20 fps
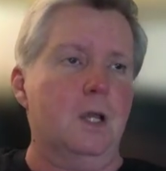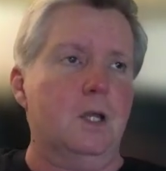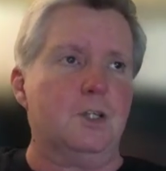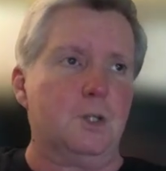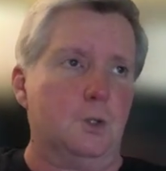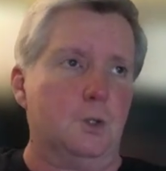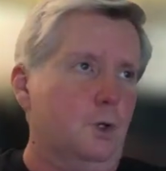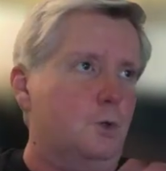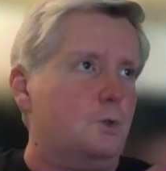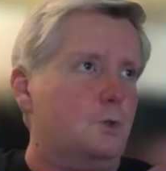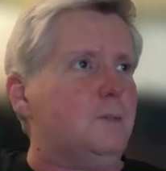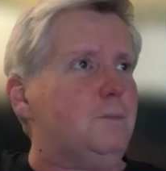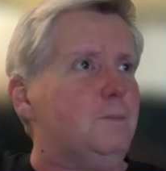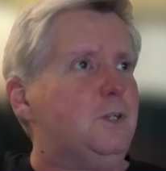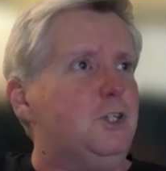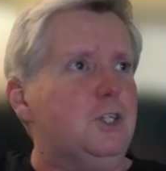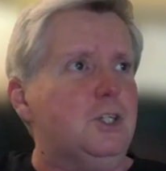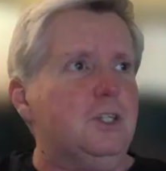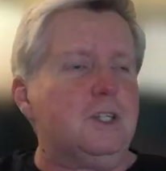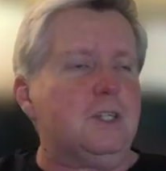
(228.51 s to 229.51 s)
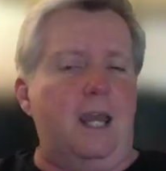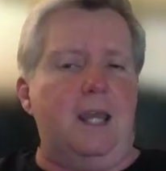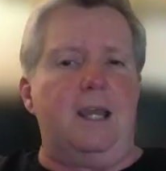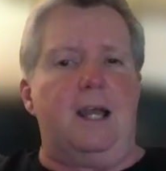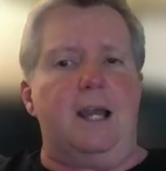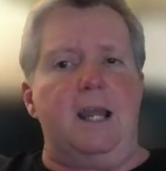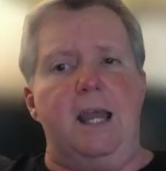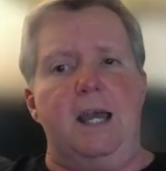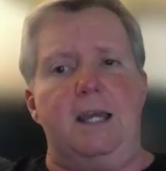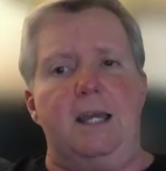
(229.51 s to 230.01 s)
So those images
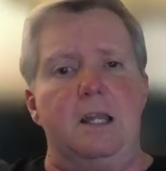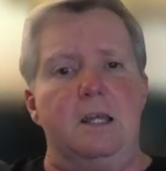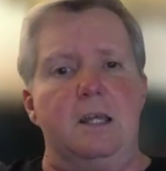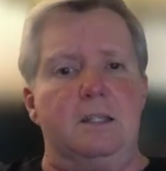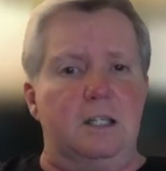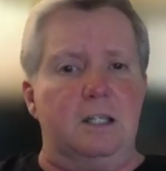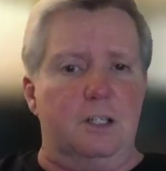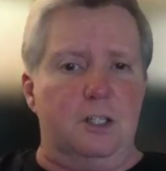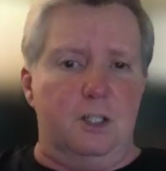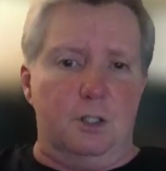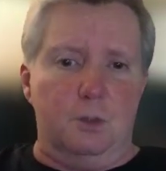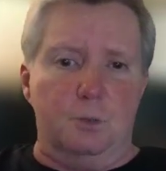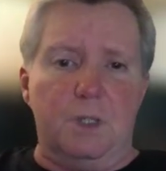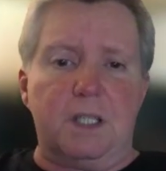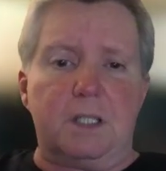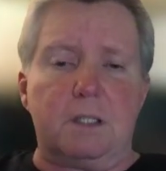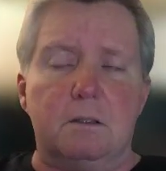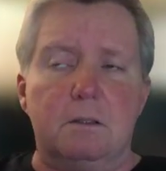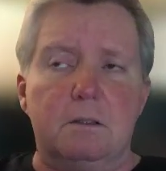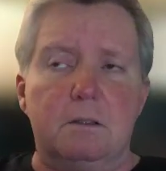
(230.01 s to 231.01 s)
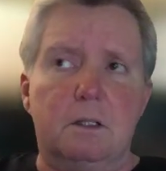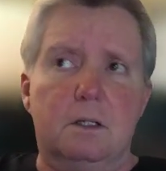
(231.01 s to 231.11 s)
AI had nothing to do with.